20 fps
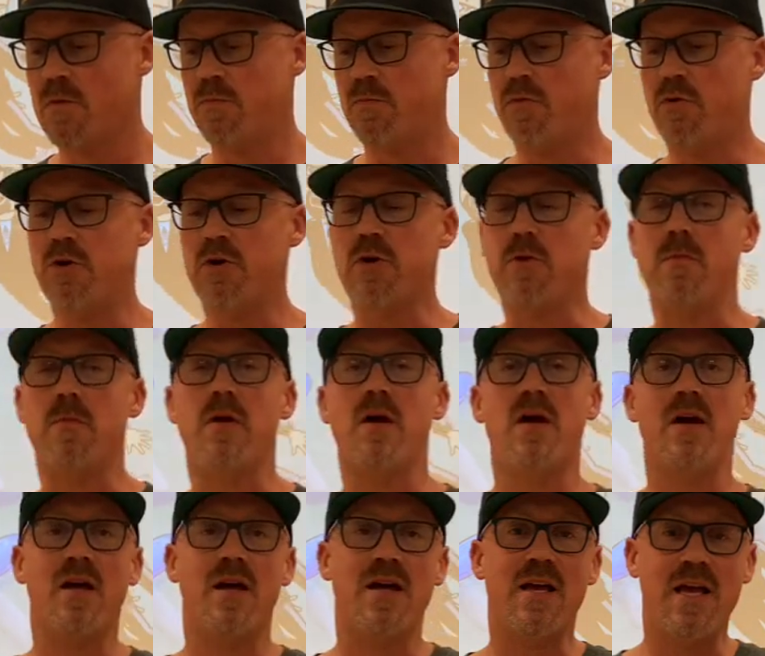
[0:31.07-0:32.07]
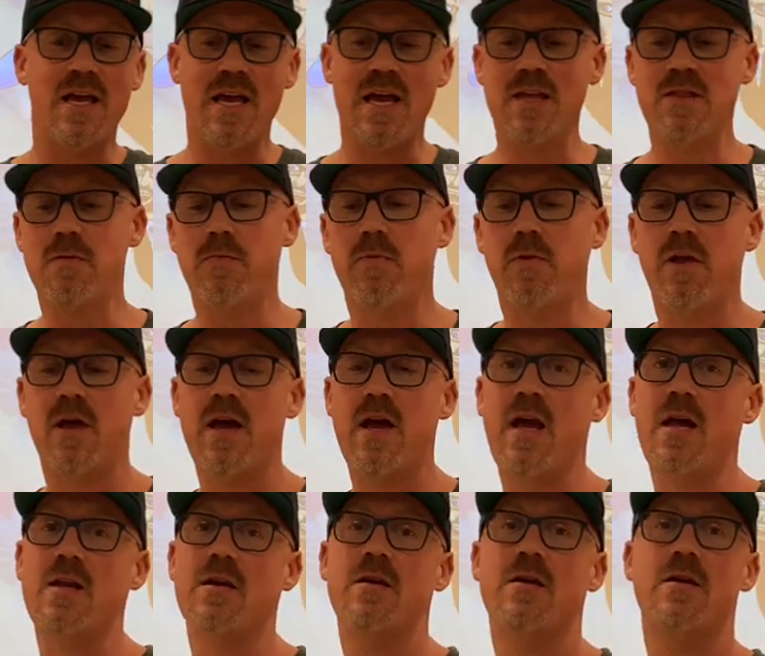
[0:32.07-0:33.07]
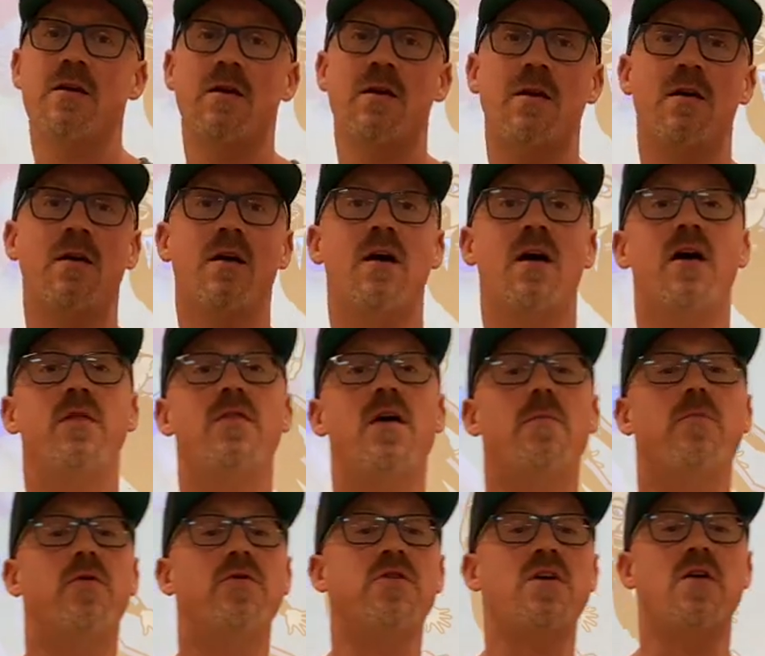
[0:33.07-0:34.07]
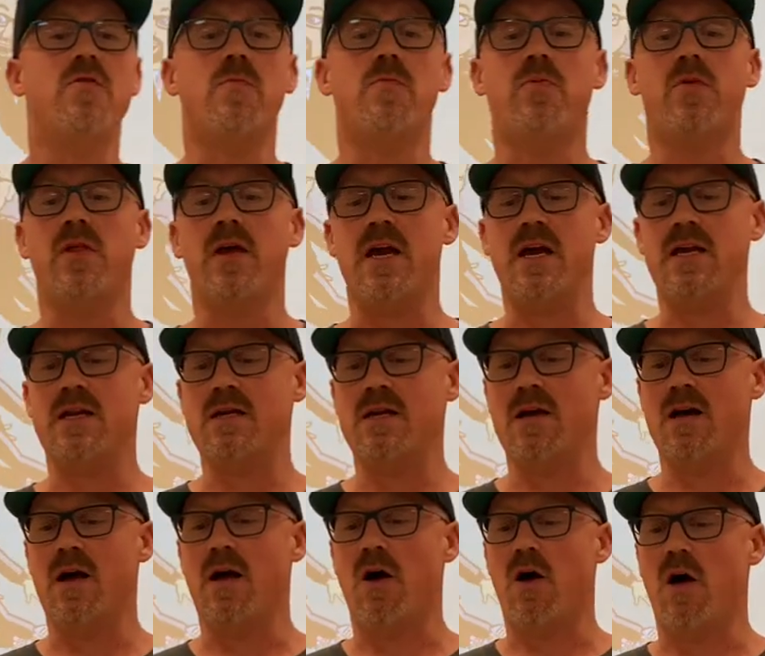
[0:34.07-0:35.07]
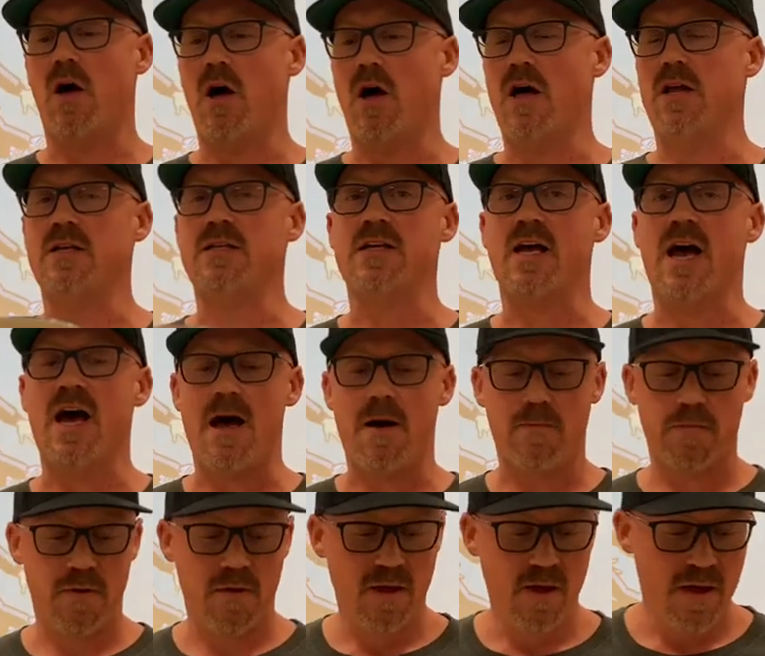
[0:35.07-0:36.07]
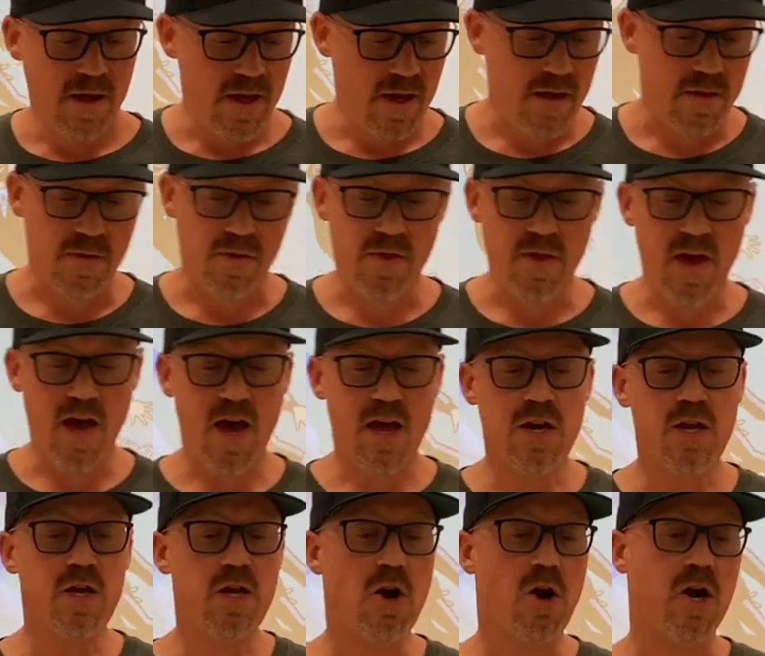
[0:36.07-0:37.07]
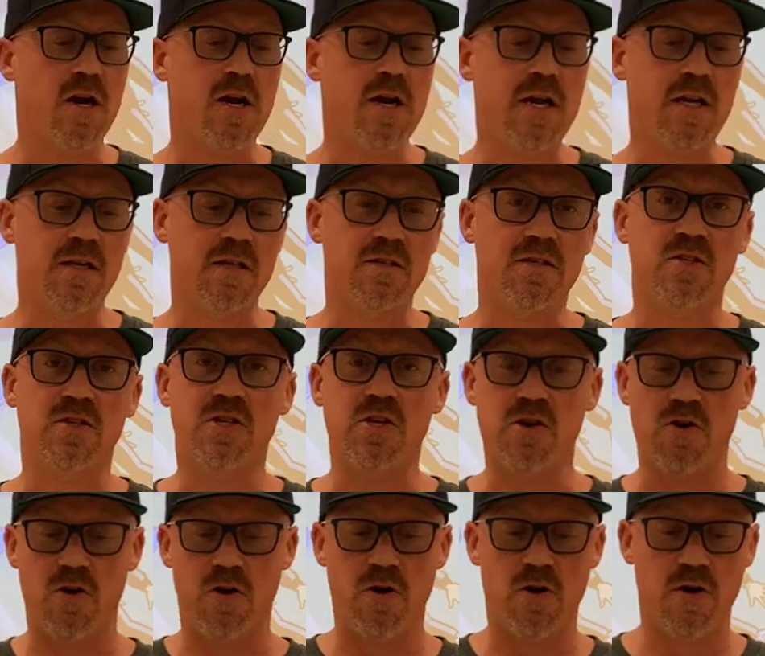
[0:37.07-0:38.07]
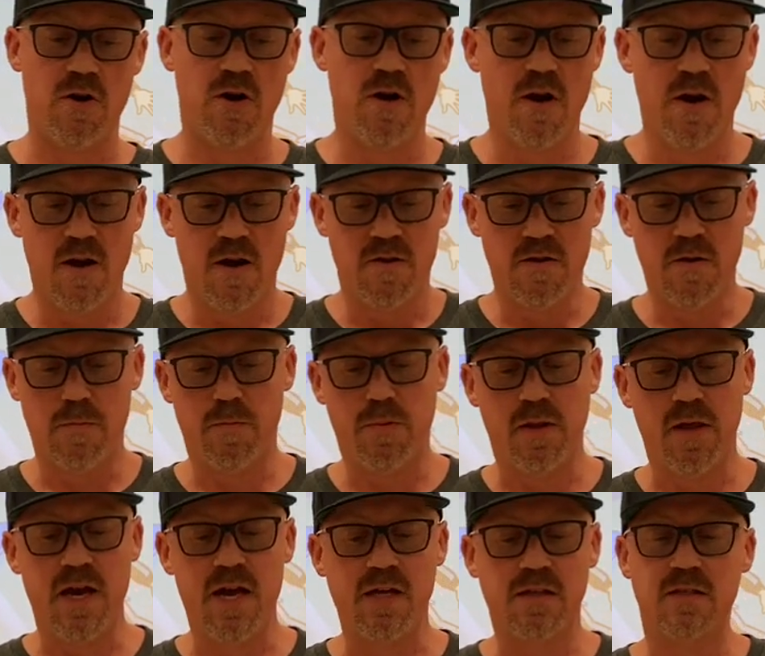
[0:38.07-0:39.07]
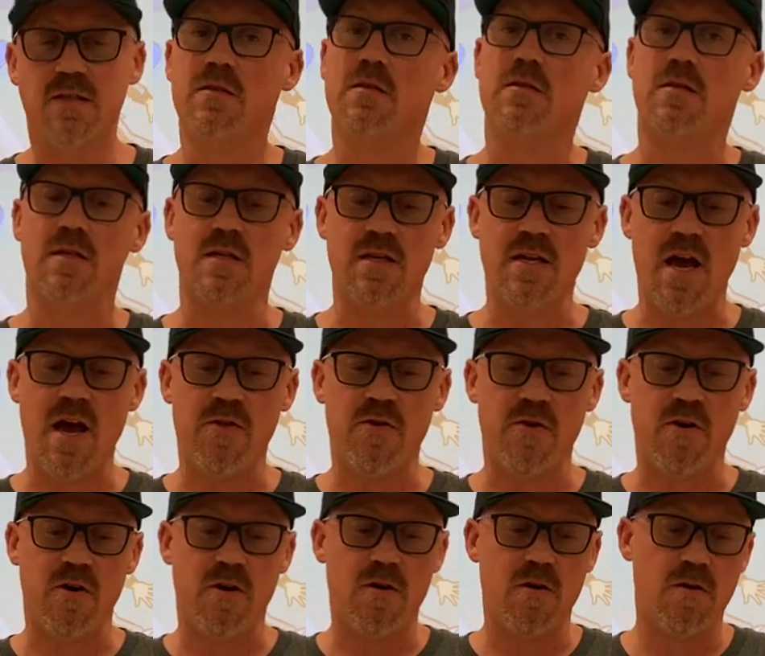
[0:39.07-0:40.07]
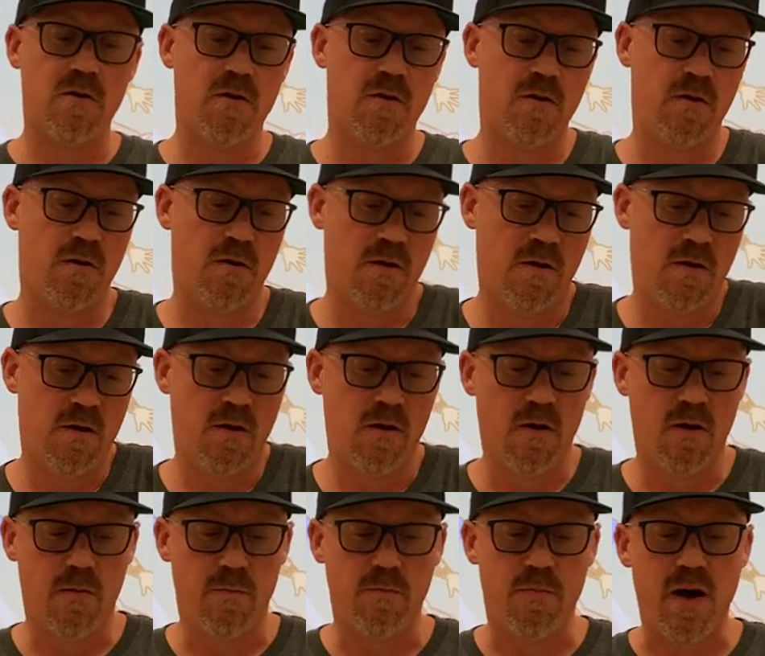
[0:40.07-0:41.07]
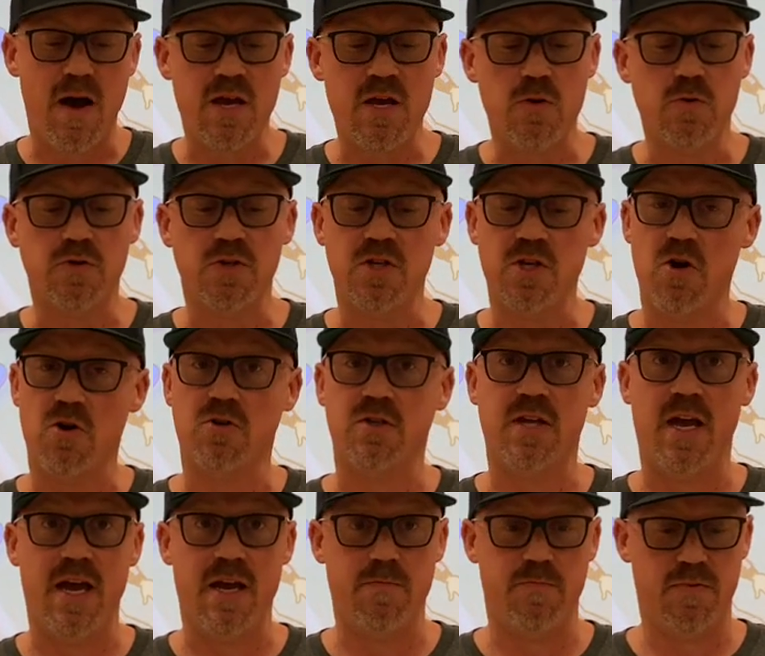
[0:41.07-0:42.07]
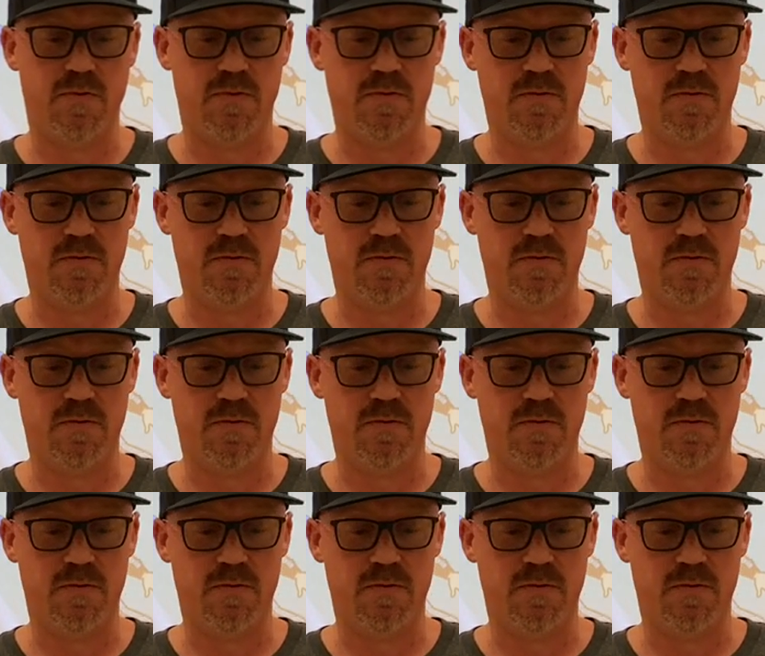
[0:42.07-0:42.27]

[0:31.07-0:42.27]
put them in the plate, then put the other plate on top, and then you're gonna need to secure the plates together by using your tape.